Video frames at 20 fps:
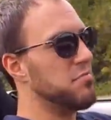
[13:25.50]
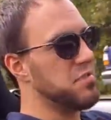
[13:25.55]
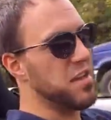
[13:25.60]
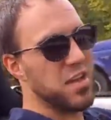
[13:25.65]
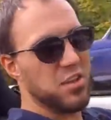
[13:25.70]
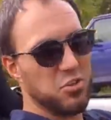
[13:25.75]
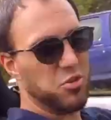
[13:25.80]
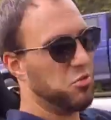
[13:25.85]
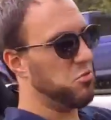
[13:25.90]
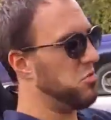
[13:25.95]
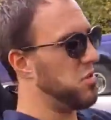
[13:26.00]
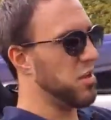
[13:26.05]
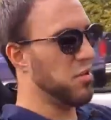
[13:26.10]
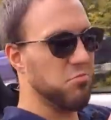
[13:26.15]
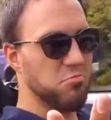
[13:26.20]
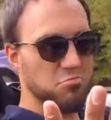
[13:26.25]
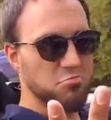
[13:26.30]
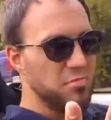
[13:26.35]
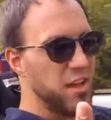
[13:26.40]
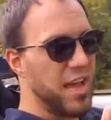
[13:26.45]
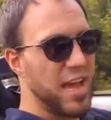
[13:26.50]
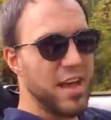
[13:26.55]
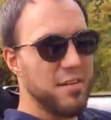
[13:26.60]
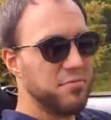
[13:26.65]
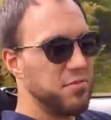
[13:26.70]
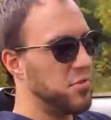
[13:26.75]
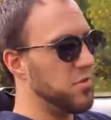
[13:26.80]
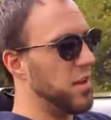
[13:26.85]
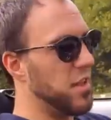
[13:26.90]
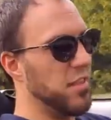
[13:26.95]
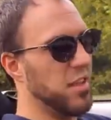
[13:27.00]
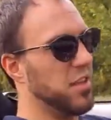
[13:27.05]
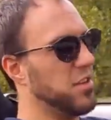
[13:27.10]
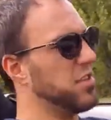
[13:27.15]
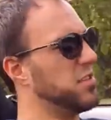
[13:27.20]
and you don't have to do anything.